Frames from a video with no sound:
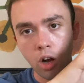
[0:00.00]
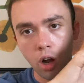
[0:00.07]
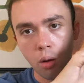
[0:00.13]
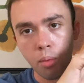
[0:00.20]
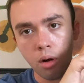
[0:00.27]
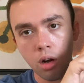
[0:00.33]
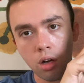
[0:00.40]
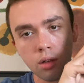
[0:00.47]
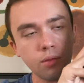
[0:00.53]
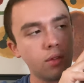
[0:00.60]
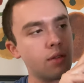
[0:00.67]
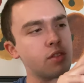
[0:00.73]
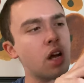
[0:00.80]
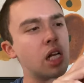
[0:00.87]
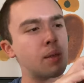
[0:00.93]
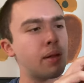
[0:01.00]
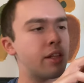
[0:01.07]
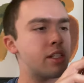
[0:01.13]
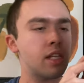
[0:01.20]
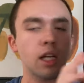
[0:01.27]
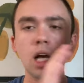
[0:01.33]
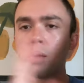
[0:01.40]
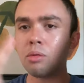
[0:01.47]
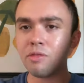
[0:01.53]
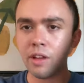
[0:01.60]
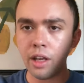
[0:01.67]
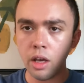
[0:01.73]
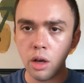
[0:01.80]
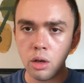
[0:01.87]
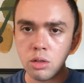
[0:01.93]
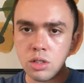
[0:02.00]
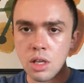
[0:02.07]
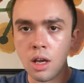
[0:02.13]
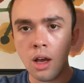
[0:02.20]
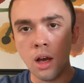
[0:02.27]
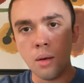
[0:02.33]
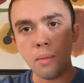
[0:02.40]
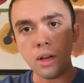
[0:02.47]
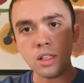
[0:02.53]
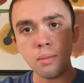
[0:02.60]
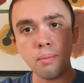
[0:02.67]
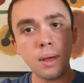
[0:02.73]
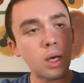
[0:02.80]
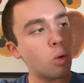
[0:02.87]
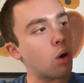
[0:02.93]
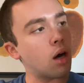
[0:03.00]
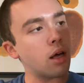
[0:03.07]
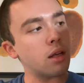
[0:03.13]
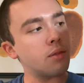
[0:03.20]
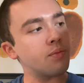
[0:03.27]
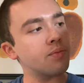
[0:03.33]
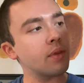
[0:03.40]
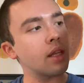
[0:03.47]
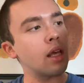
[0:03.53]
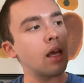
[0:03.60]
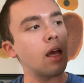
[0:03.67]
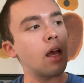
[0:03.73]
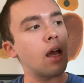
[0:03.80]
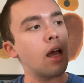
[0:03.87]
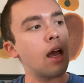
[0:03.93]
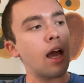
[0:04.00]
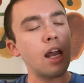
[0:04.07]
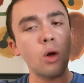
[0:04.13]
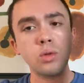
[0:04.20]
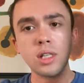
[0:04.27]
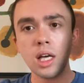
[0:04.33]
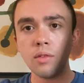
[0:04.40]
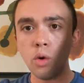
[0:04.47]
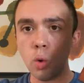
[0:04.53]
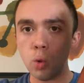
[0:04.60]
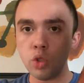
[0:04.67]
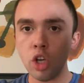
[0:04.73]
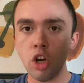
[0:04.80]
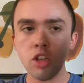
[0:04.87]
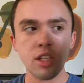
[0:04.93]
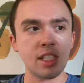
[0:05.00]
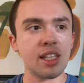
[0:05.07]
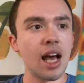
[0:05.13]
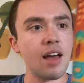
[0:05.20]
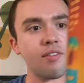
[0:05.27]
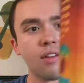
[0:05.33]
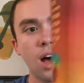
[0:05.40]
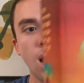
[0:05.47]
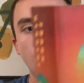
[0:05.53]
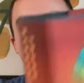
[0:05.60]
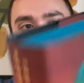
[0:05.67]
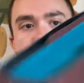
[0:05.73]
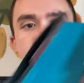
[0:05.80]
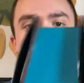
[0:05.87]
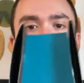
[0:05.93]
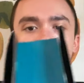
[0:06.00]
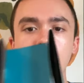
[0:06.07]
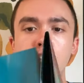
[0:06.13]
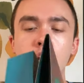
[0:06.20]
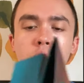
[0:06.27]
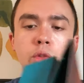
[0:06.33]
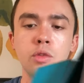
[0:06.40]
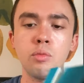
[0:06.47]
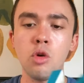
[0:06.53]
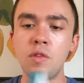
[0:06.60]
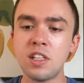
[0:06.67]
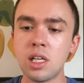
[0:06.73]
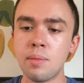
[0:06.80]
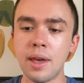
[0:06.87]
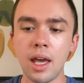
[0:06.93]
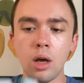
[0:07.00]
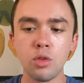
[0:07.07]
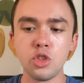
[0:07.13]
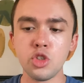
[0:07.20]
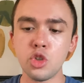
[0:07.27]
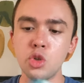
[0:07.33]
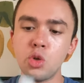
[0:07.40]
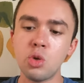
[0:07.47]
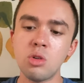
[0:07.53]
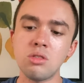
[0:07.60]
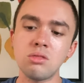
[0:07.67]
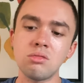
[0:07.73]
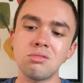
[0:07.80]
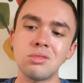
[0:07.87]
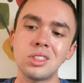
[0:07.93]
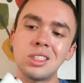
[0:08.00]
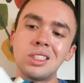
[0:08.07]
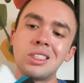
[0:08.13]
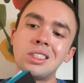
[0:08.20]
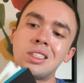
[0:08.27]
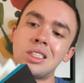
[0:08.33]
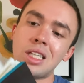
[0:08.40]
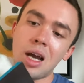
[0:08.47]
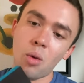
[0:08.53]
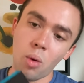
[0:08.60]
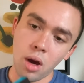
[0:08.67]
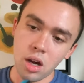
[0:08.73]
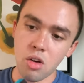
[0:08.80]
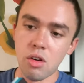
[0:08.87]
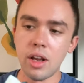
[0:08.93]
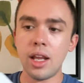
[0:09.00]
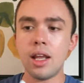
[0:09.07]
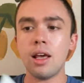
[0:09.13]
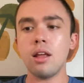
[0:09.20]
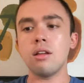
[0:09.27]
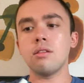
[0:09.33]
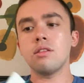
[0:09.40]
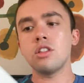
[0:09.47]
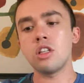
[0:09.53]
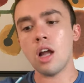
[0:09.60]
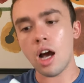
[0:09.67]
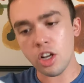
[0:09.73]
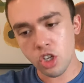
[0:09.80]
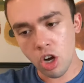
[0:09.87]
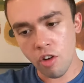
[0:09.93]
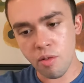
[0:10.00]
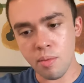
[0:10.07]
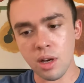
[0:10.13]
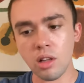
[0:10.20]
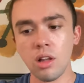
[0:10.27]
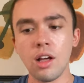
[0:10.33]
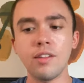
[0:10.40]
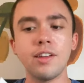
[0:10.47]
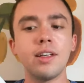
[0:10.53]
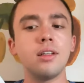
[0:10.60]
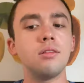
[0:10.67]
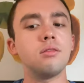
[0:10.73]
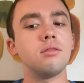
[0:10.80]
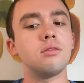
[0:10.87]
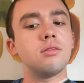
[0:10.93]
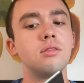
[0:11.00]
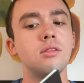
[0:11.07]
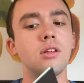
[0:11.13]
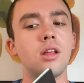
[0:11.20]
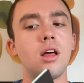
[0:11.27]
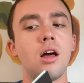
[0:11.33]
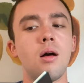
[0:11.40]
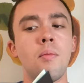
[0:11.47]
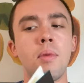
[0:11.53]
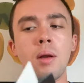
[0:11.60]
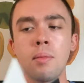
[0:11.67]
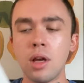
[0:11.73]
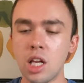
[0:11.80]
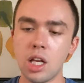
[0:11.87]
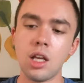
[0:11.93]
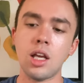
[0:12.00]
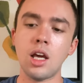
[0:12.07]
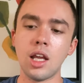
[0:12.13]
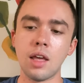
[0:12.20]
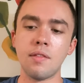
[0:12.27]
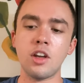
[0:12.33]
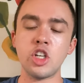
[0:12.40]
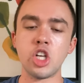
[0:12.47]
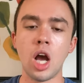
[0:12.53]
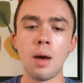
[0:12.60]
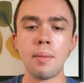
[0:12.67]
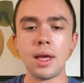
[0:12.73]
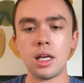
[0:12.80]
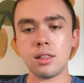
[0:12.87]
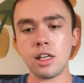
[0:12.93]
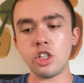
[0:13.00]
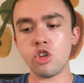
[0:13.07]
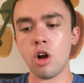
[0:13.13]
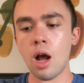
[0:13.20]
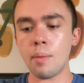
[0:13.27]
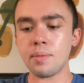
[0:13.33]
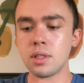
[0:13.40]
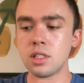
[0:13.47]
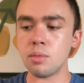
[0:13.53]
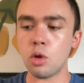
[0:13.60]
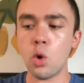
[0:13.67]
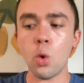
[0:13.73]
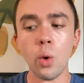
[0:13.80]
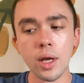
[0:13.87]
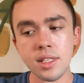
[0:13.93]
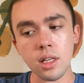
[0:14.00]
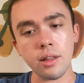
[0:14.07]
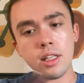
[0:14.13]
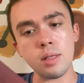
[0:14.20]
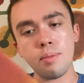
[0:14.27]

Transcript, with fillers: Herbert. Talked about this in a couple videos, but it's a big one. I know it's kind of older, it's a sci-fi, but you know, the movie's coming out soon. I want to read it. Not sure if I'm going to love it, but I'm going to give it a shot because I dropped some coins on this